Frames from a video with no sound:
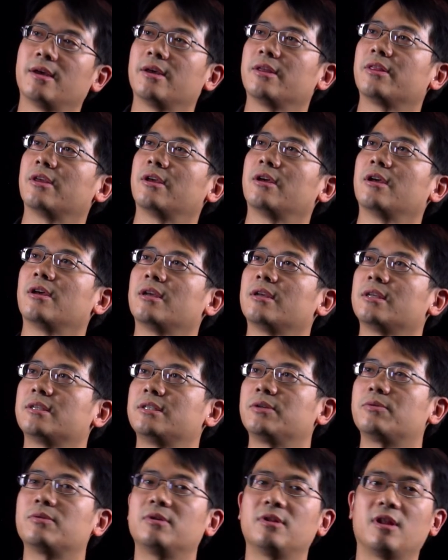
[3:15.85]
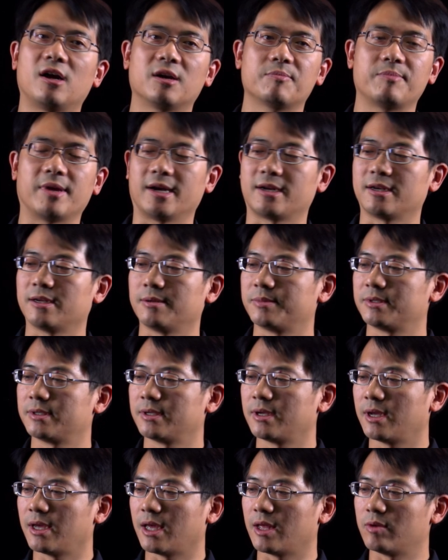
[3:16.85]
the SQL log backups
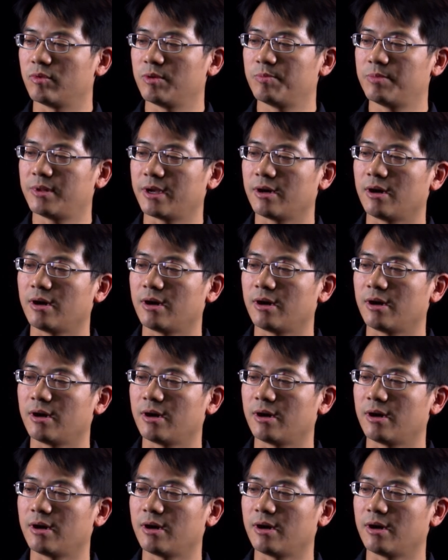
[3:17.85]
and replay